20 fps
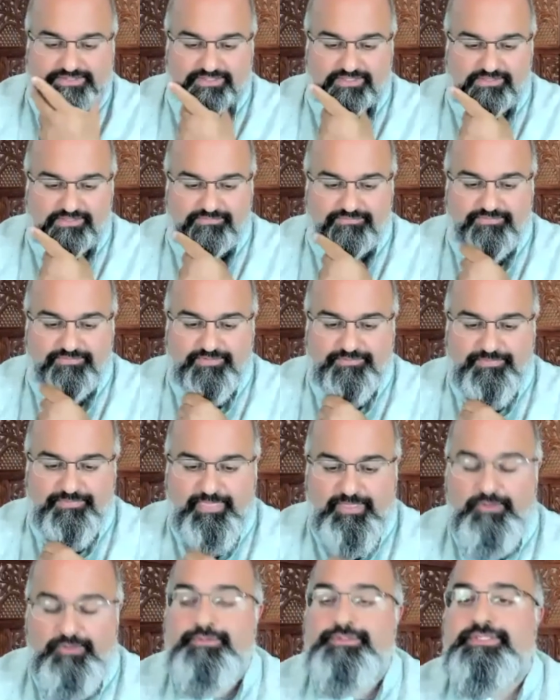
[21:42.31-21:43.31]
of
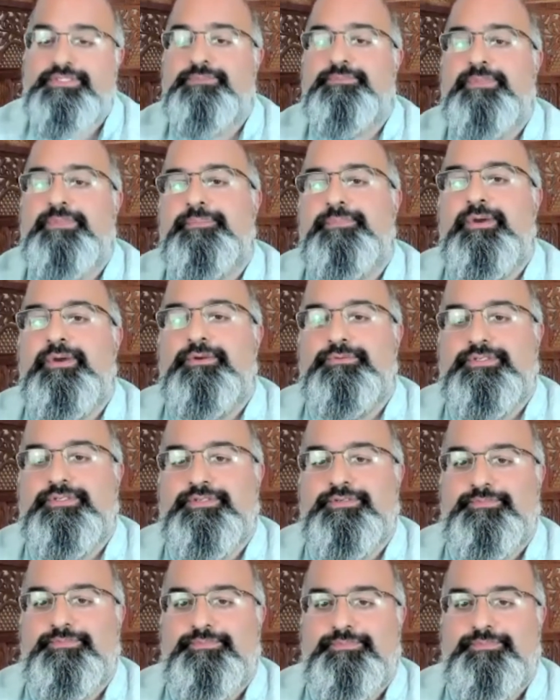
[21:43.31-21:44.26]
who's in my boat?